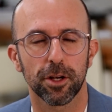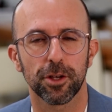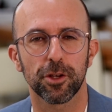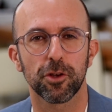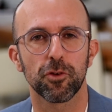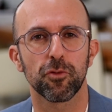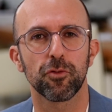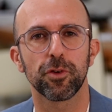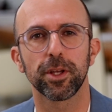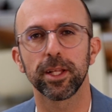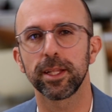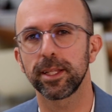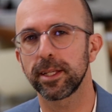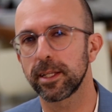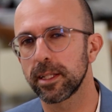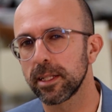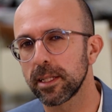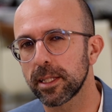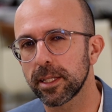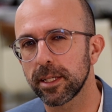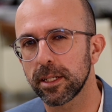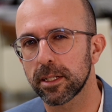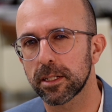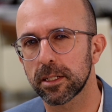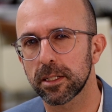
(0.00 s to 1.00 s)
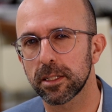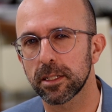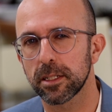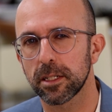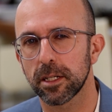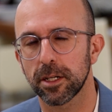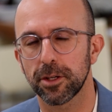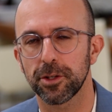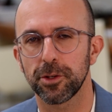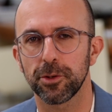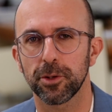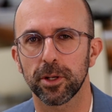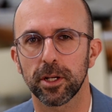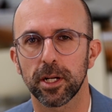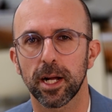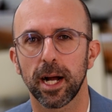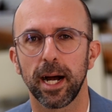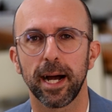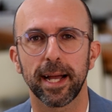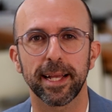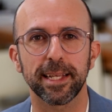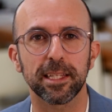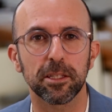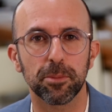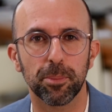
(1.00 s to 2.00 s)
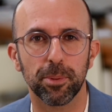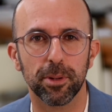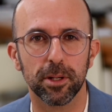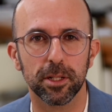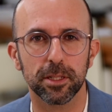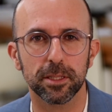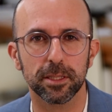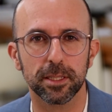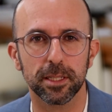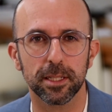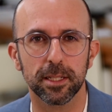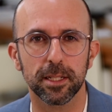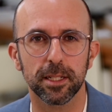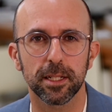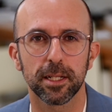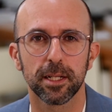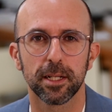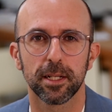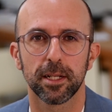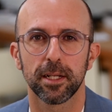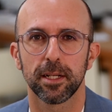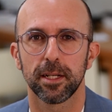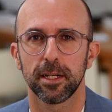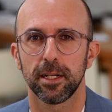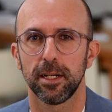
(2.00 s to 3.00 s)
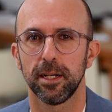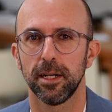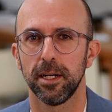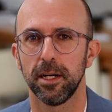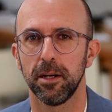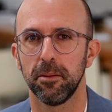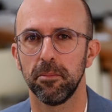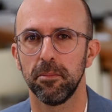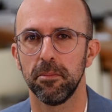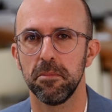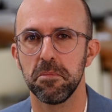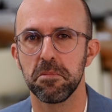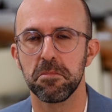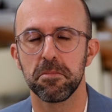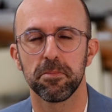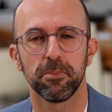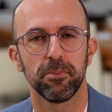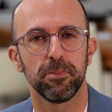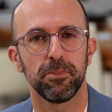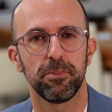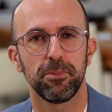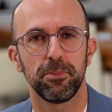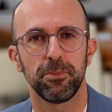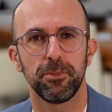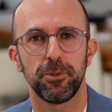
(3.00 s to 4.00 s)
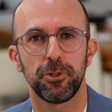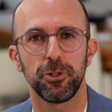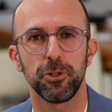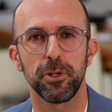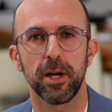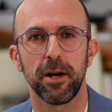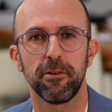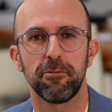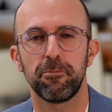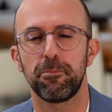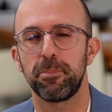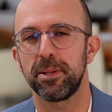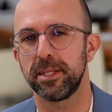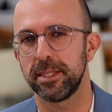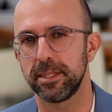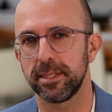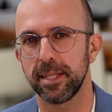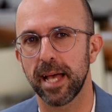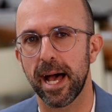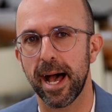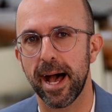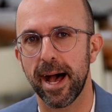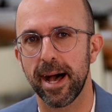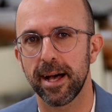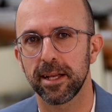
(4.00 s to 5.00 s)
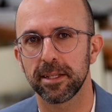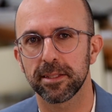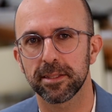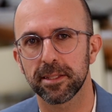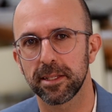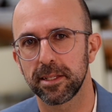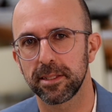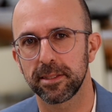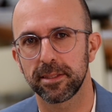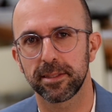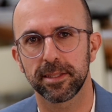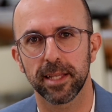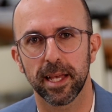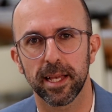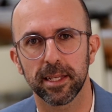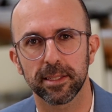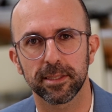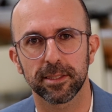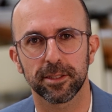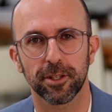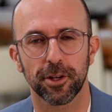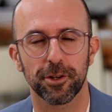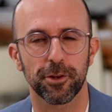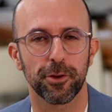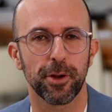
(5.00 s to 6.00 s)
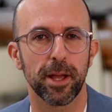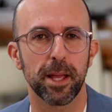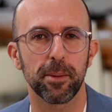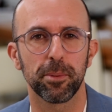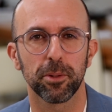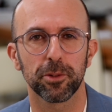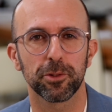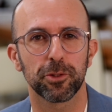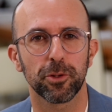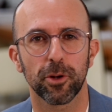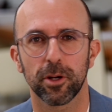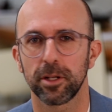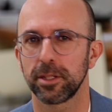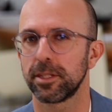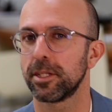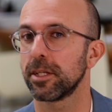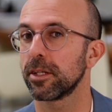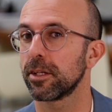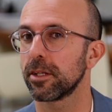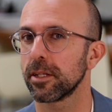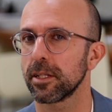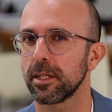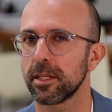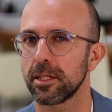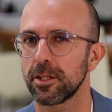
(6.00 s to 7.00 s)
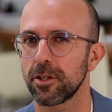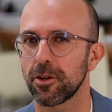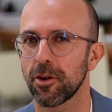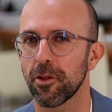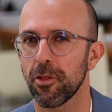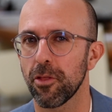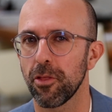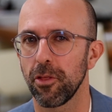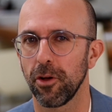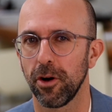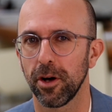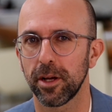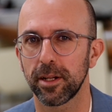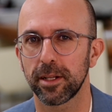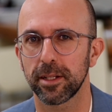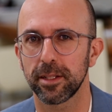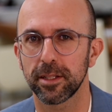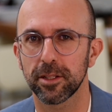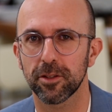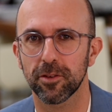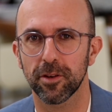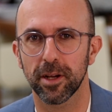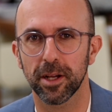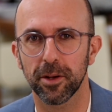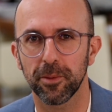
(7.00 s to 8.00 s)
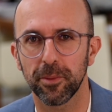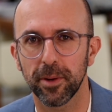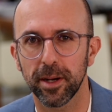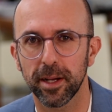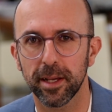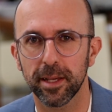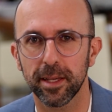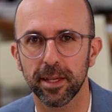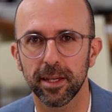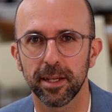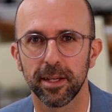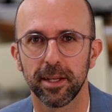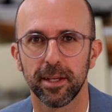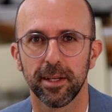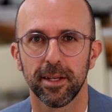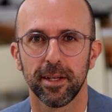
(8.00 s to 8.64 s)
Are you really a leader? Are you a kind person? Do you have pizzazz, zest? Are you able to articulate your thought in the right way?